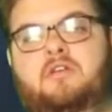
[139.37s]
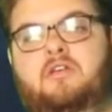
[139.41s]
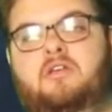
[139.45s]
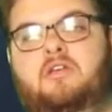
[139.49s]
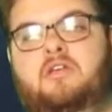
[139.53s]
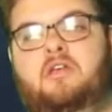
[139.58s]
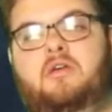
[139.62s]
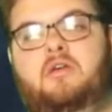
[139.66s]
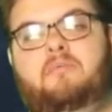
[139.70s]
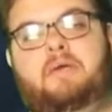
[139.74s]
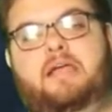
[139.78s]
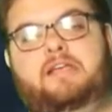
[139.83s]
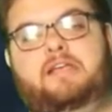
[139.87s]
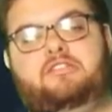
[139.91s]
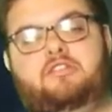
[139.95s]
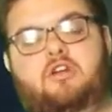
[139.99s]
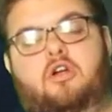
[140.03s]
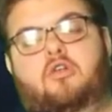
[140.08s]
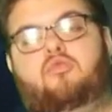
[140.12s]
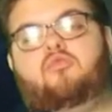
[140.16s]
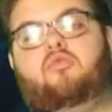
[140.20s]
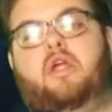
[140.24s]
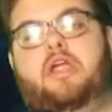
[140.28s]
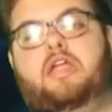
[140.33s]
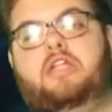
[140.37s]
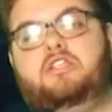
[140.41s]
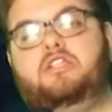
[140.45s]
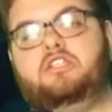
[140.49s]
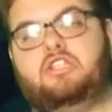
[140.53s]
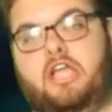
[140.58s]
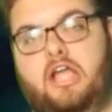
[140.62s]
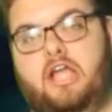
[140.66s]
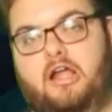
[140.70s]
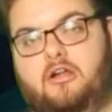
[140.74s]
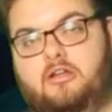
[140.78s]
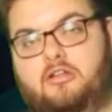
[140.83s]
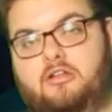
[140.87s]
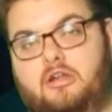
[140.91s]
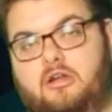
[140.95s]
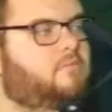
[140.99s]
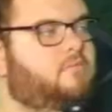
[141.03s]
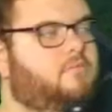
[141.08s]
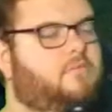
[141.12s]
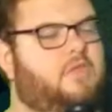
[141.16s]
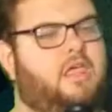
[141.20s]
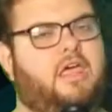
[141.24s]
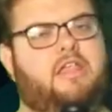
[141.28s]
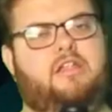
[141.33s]
makes her a ranged character,
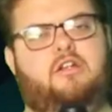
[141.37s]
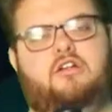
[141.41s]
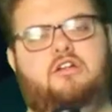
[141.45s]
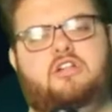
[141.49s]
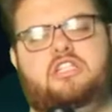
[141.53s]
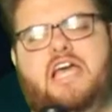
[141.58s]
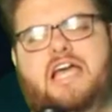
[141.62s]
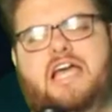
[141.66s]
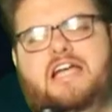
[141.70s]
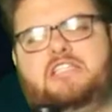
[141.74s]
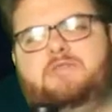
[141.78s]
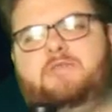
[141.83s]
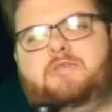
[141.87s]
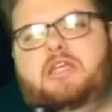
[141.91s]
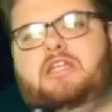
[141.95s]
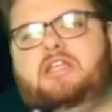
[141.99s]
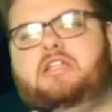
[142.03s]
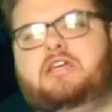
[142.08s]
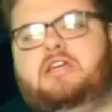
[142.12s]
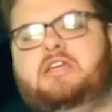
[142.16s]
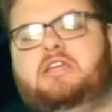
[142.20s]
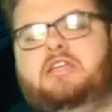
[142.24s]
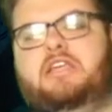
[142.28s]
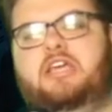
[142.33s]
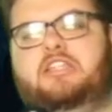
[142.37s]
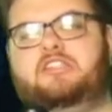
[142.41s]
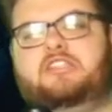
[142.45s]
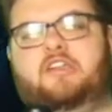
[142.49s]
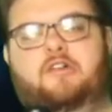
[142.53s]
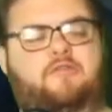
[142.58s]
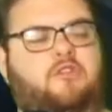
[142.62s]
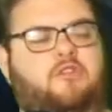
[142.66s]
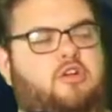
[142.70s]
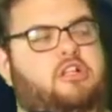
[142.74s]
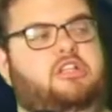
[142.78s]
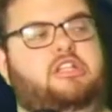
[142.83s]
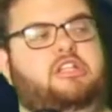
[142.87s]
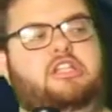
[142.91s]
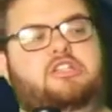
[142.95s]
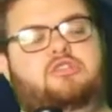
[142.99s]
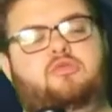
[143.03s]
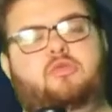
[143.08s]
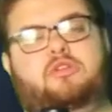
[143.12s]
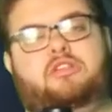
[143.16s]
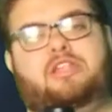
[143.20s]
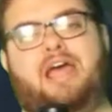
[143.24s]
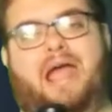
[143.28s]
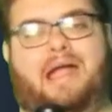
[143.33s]
and her attack speed gets converted into
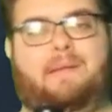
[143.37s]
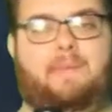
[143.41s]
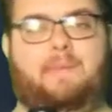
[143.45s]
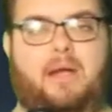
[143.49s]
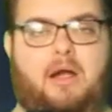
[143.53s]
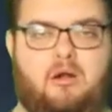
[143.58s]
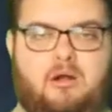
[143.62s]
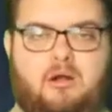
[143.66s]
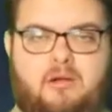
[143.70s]
attack power.